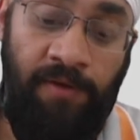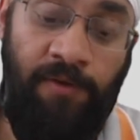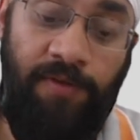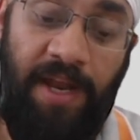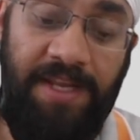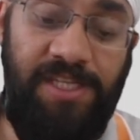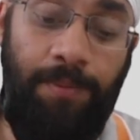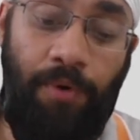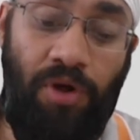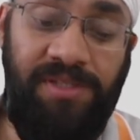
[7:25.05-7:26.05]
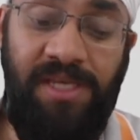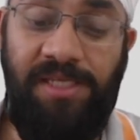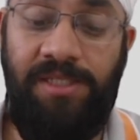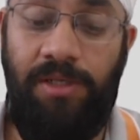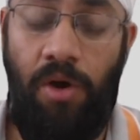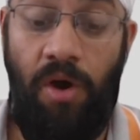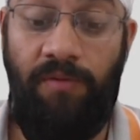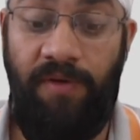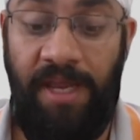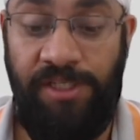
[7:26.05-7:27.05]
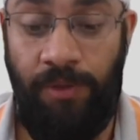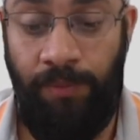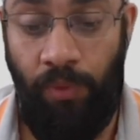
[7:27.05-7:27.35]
so that is the process of ledger